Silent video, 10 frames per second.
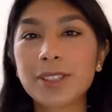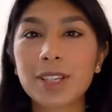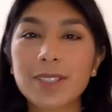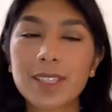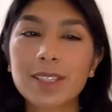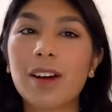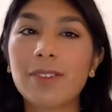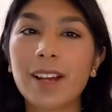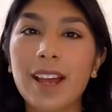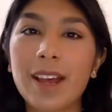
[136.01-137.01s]
services
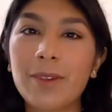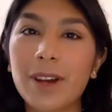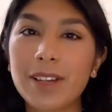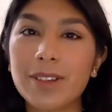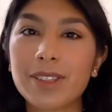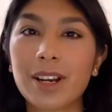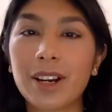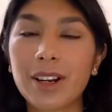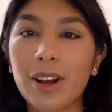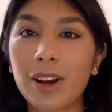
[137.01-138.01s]
offered at NYU
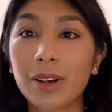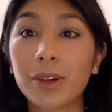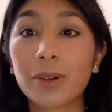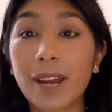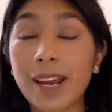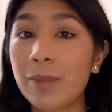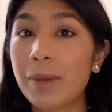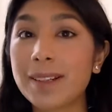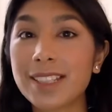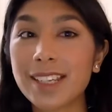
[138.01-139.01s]
Stern are great and
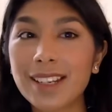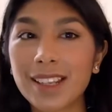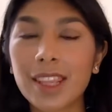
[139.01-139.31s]
abundant.